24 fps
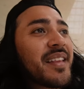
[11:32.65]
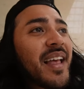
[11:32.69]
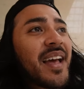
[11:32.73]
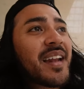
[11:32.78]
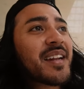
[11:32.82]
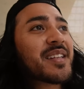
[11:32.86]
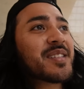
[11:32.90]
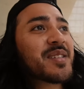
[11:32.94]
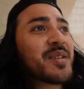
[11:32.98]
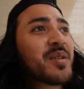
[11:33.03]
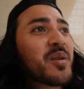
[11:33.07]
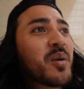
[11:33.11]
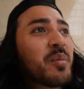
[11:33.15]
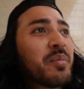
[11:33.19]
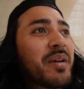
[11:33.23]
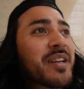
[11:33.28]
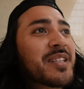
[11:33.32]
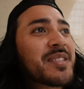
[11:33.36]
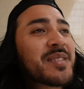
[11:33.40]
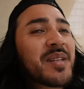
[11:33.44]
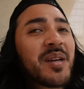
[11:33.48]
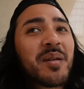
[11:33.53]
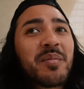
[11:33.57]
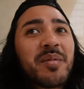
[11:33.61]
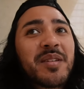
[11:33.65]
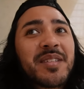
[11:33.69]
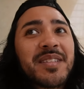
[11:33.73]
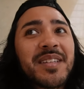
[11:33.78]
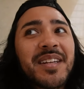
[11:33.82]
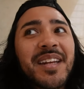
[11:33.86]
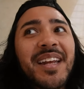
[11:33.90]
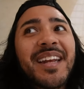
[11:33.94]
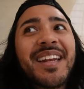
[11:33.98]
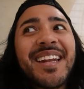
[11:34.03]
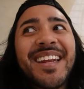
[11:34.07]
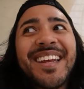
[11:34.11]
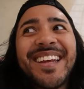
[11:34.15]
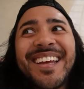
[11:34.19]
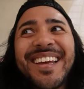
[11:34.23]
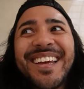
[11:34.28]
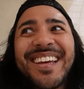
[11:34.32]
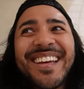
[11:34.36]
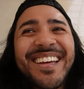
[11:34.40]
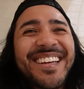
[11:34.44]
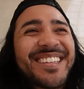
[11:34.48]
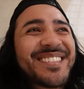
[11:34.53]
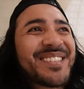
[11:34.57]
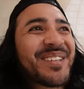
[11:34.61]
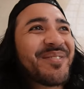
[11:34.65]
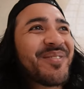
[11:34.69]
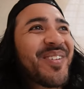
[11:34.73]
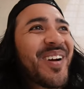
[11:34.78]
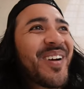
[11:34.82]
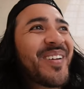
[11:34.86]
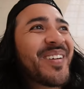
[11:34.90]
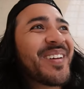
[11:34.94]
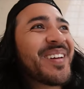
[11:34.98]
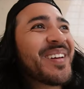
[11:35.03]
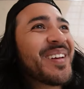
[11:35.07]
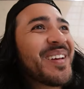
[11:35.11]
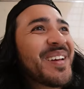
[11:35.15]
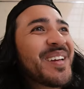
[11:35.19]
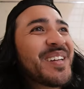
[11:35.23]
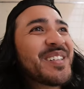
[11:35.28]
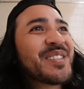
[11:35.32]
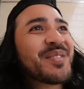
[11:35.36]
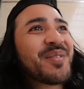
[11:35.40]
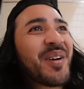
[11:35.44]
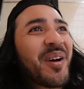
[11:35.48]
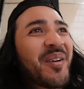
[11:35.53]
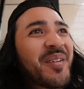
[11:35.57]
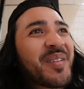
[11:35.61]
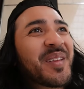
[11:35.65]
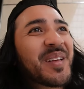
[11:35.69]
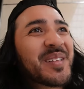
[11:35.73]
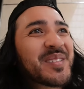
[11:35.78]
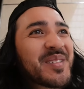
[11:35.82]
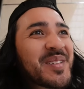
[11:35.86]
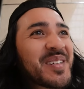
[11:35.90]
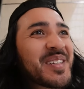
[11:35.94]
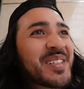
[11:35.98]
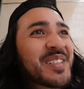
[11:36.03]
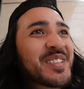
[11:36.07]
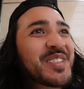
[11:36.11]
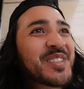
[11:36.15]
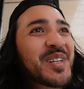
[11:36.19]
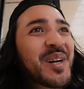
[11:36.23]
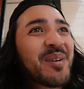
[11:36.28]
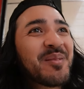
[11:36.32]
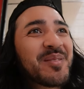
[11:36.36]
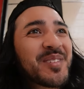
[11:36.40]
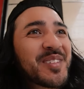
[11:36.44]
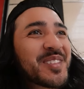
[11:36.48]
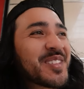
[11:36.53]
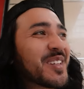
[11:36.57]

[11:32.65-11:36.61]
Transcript: That is a little messed up, isn't it? she probably she probably thinks I'm getting jumped or